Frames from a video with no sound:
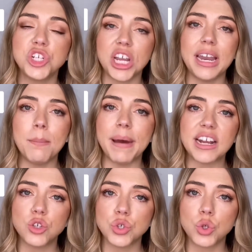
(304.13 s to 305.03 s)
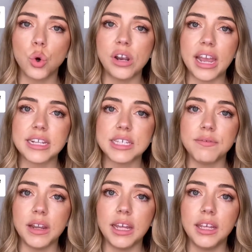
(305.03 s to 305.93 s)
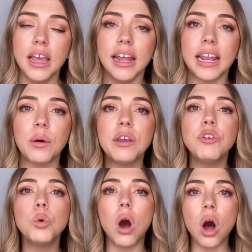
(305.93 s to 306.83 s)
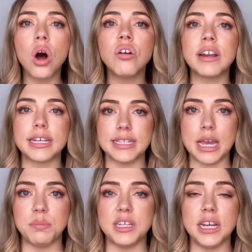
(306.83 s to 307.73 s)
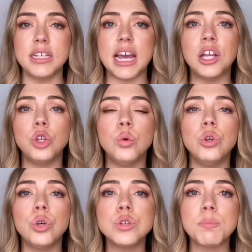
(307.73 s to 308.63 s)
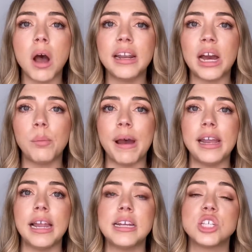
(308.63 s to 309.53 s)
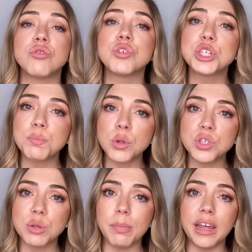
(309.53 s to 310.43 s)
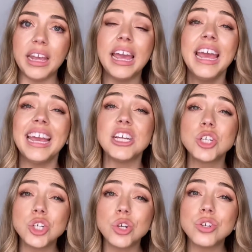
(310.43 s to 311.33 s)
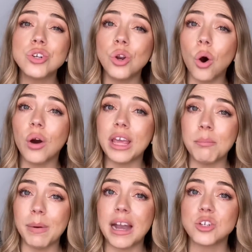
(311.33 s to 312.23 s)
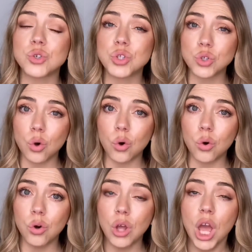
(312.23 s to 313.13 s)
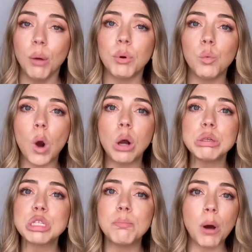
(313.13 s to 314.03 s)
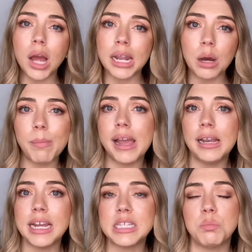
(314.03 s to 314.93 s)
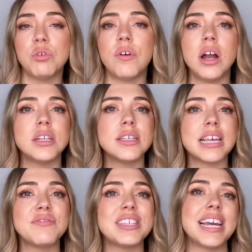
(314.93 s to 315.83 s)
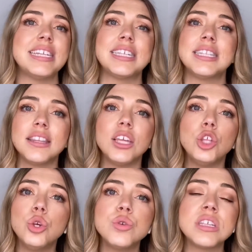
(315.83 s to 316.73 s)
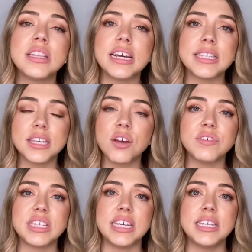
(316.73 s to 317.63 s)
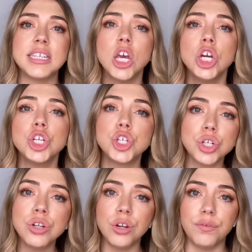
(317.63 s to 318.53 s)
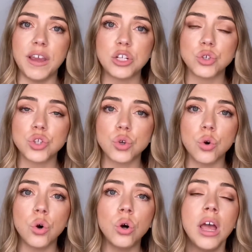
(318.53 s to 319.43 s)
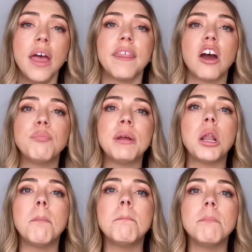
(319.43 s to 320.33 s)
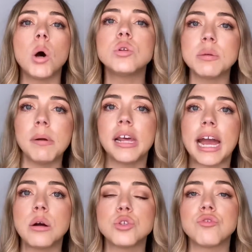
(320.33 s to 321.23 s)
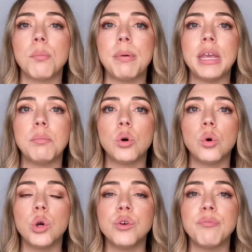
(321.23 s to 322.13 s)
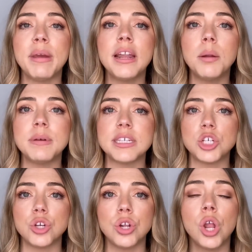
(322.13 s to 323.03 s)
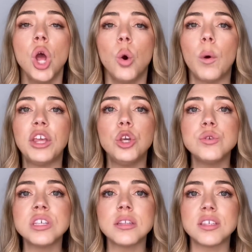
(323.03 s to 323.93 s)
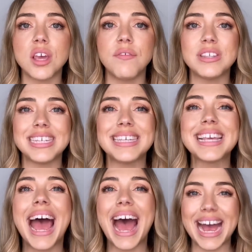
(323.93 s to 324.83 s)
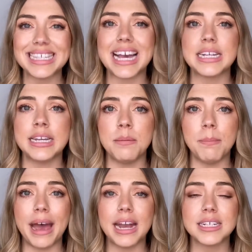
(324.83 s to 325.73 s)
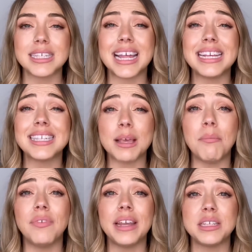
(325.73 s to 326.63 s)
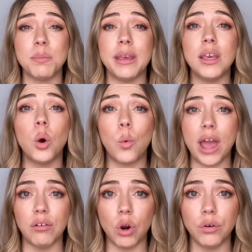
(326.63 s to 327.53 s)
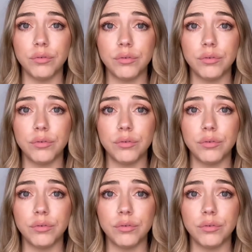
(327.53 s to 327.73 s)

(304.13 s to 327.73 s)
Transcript: can impact your score negatively. Now, if you are accepted and you use buy now, pay later responsibly, it should not impact your score. But whilst the buy now, pay later providers have stated that using their services shouldn't affect your score, there have been multiple accounts from people who have been in a position where using the services has had an impact. So that is something to be aware of.